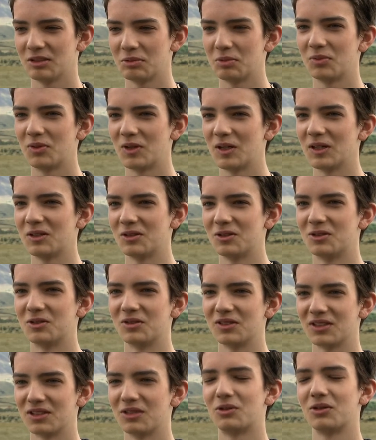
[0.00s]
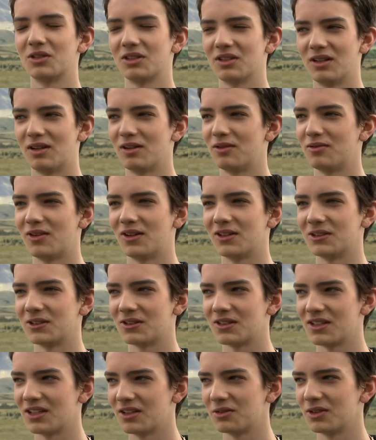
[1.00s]
pretty cool. It's always a lot of fun on
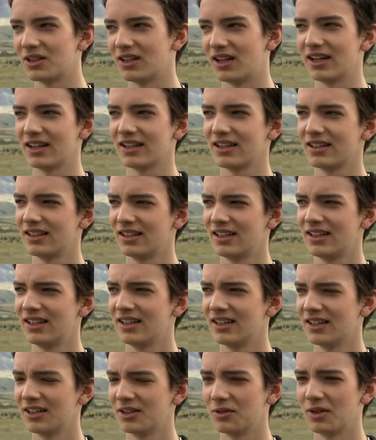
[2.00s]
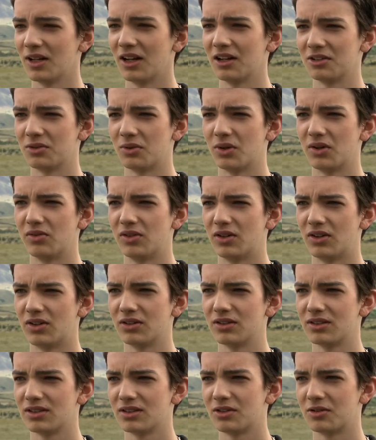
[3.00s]
set. We're like
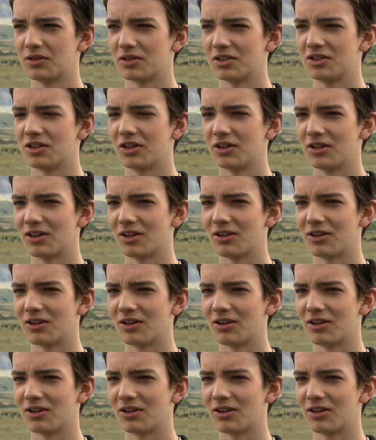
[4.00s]
12-year-olds, always joking